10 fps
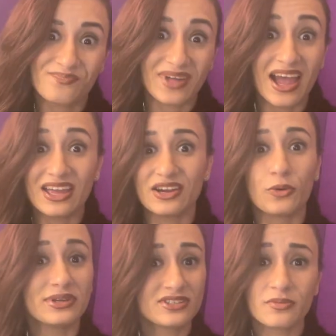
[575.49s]
I
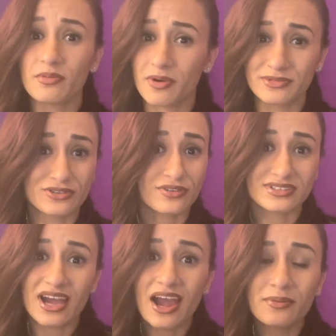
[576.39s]
always tell my mom this all the
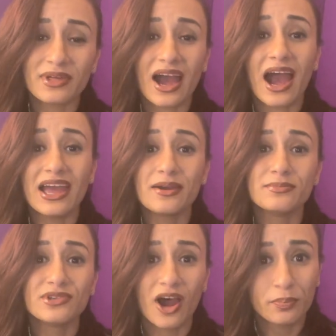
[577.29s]
time, that I
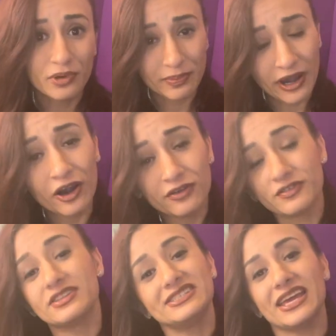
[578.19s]
am not prepared for
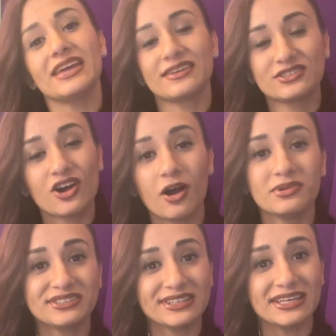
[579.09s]
the day that
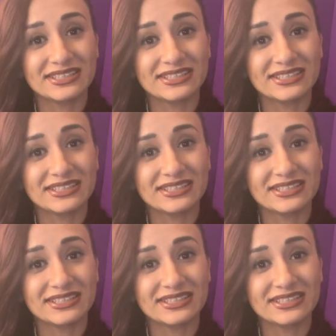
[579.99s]
Thomas lays